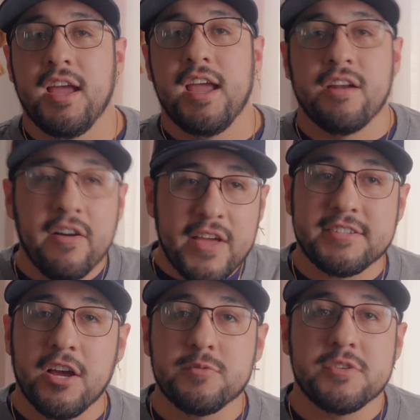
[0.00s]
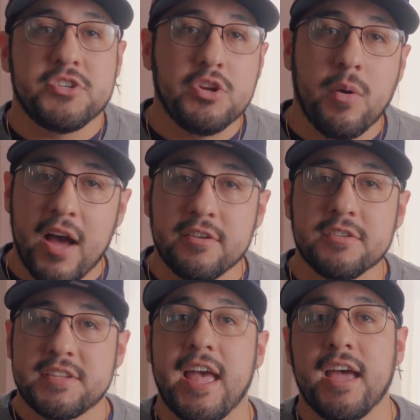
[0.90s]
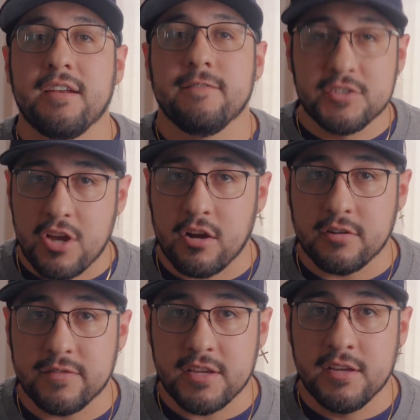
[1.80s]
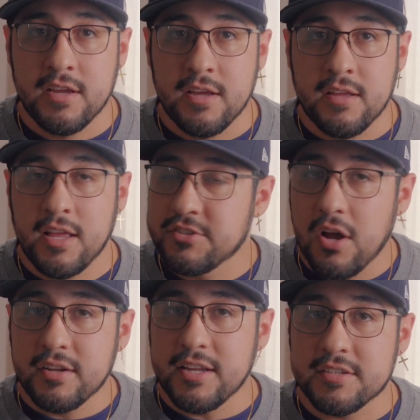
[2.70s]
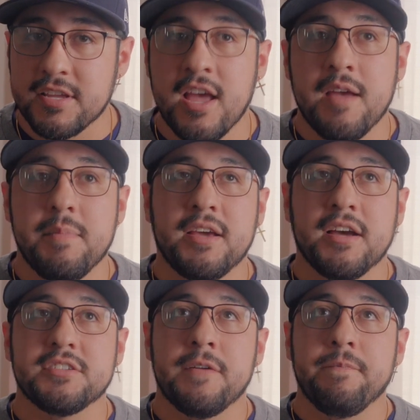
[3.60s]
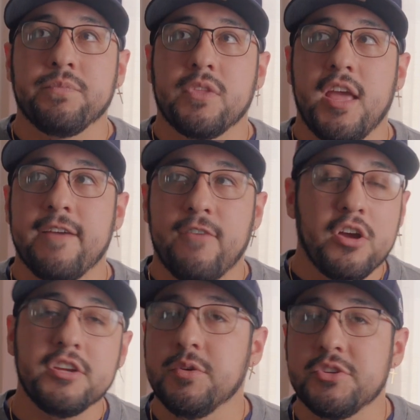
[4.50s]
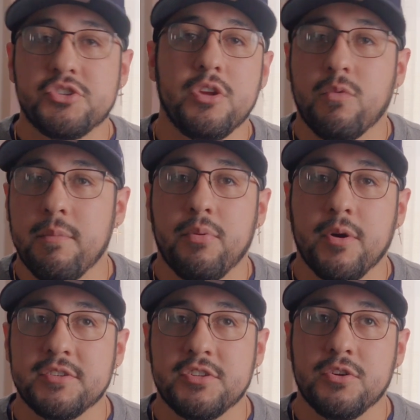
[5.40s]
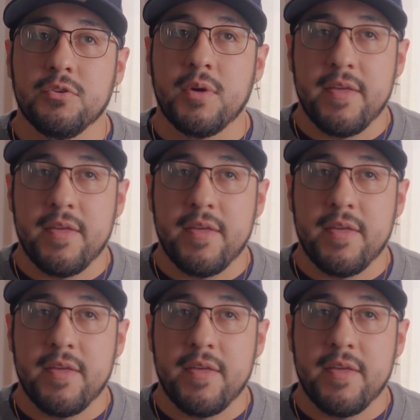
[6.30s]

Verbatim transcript: And all that tells me is you don't understand photography. That's all it is. Because if all you do is shoot at 1.2